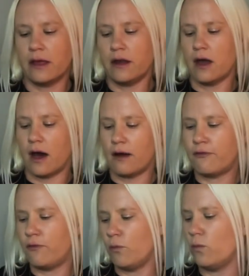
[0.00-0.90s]

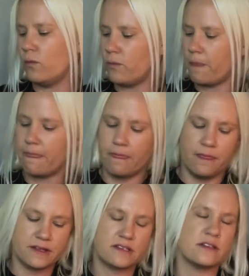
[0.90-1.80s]
enough,
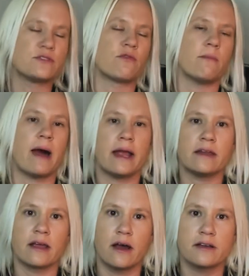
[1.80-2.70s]
this is
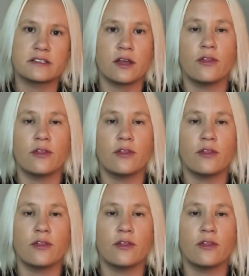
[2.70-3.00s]
reminding us